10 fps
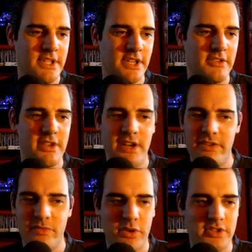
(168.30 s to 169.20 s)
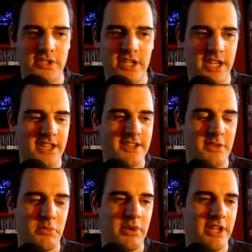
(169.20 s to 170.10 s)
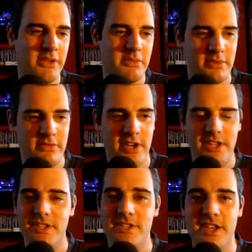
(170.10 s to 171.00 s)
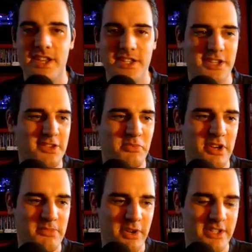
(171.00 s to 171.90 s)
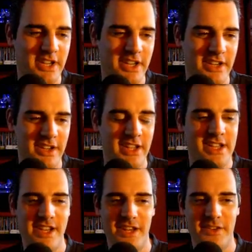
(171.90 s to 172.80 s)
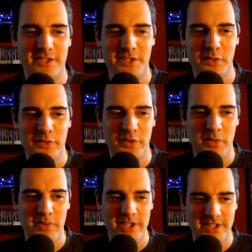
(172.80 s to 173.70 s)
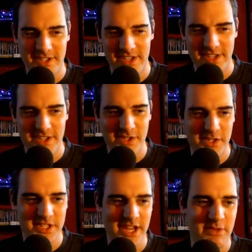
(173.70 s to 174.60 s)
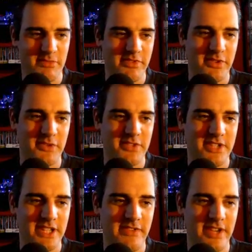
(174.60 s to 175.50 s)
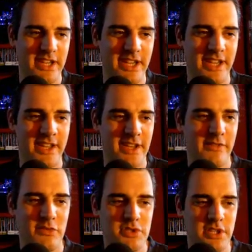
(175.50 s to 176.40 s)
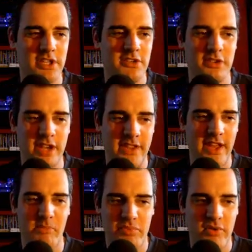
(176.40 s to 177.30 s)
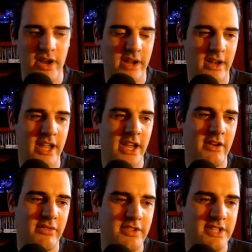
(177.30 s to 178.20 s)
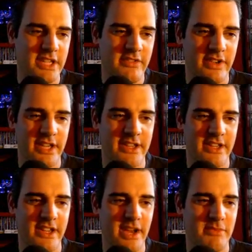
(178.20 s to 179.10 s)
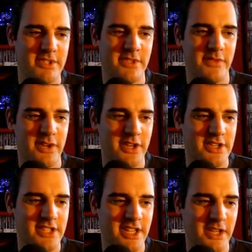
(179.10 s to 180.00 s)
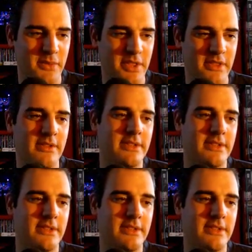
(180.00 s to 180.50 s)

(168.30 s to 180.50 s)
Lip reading: So none of what you're seeing is complete, but already at this stage it looks pretty spectacular, and it looks an awful lot better than it does on this camera view of the TV here. Unfortunately you do get that bright glare off the TV that the camera's not very good at dealing with.